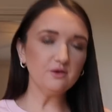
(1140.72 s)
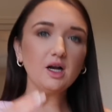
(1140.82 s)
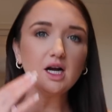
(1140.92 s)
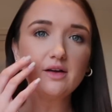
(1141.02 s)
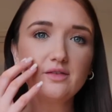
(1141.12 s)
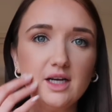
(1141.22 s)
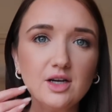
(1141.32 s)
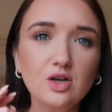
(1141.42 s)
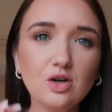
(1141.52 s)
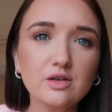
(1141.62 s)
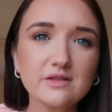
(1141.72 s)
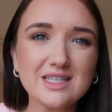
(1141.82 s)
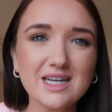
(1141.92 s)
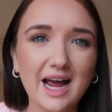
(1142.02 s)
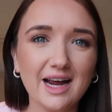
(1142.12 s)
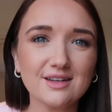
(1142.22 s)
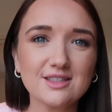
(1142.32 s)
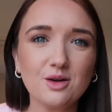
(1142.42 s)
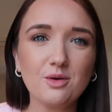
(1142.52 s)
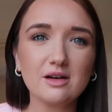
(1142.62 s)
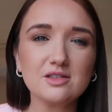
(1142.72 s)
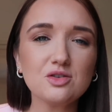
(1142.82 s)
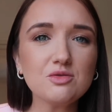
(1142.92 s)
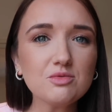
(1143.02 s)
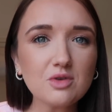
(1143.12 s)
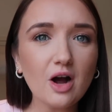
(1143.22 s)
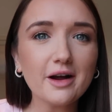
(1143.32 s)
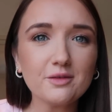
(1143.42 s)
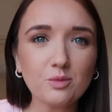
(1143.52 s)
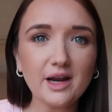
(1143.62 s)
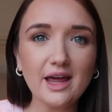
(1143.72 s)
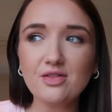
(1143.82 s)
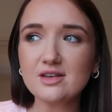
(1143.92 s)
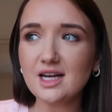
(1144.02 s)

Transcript: feel like I've eaten a lot of snacks, so I do kind of want to end the